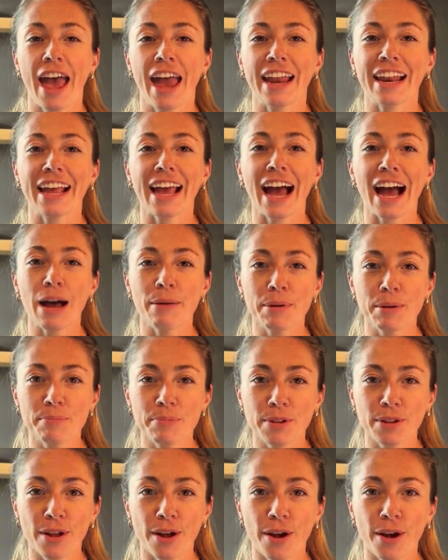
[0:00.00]
and comment
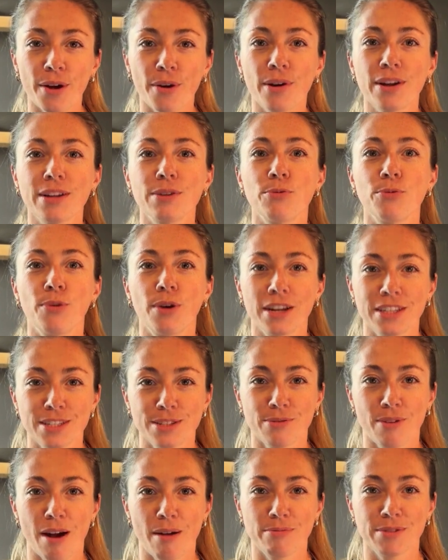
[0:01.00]
below what
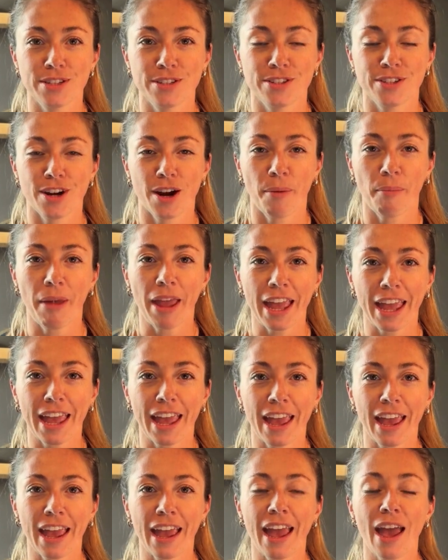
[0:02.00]
swaps you start
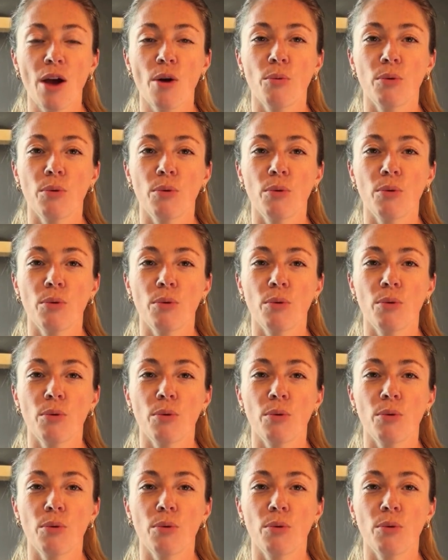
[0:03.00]
making